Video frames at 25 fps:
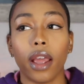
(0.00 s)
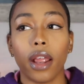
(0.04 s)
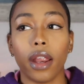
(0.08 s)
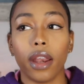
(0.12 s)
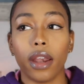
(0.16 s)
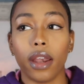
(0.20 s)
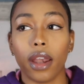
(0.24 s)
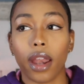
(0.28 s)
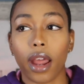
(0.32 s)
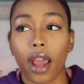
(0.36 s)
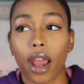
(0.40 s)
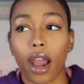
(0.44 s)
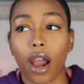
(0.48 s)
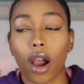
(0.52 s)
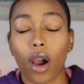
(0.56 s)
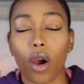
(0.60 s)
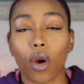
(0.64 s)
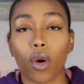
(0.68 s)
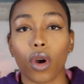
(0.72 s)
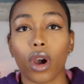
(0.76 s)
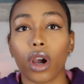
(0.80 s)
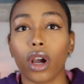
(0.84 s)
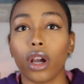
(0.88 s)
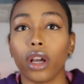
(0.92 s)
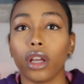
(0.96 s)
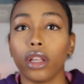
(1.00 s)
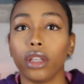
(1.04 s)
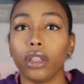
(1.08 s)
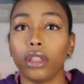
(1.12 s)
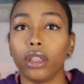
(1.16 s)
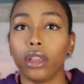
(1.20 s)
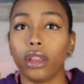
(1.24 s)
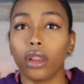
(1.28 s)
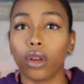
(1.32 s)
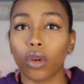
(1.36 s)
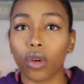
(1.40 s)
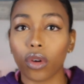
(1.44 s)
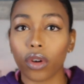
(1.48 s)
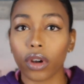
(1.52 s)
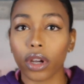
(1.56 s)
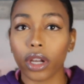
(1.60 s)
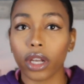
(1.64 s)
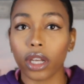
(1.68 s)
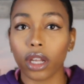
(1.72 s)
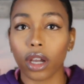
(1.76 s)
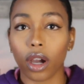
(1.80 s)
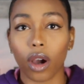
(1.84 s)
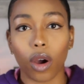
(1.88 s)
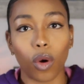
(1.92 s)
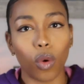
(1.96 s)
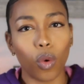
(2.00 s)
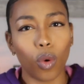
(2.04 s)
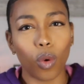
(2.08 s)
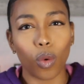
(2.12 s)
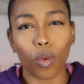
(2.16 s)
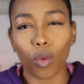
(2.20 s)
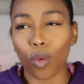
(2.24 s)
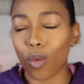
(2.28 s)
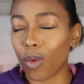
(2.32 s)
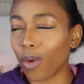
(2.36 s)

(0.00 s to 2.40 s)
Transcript: Now, Lauren, oh,